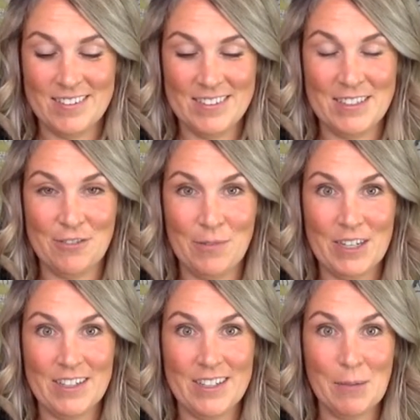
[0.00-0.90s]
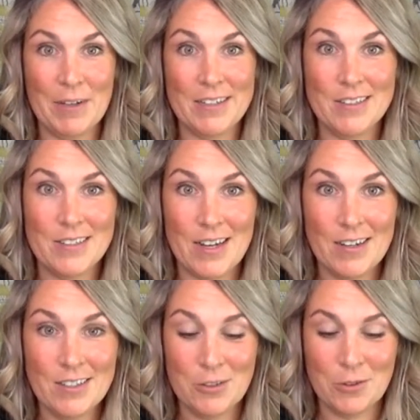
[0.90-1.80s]
See if I can get my
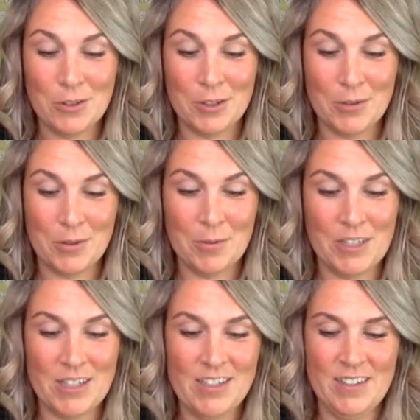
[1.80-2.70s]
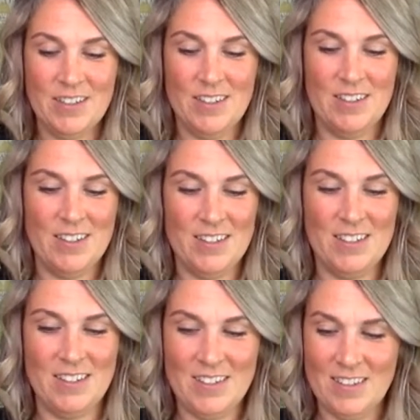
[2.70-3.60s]
deck to agree with me.
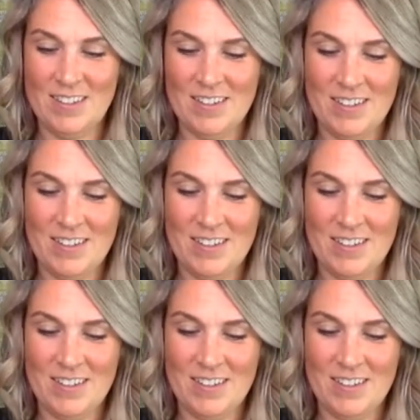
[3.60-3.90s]
I've